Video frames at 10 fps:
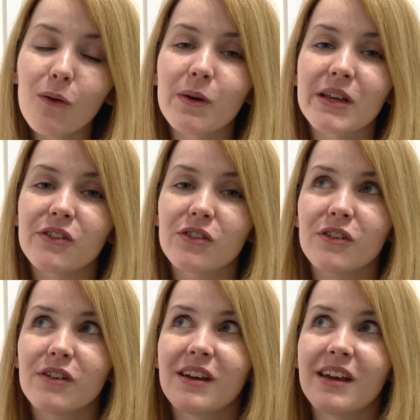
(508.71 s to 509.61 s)

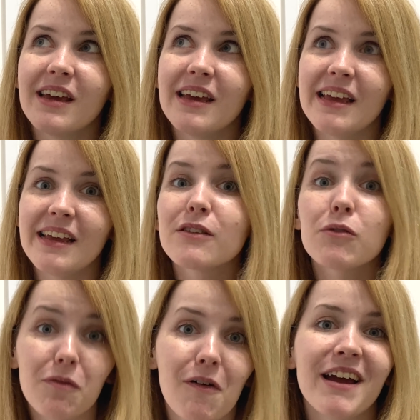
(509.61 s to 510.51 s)
which is
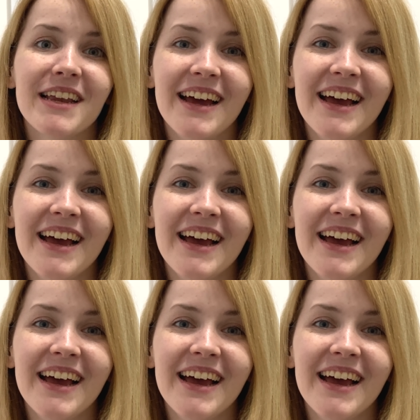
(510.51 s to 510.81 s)
refine.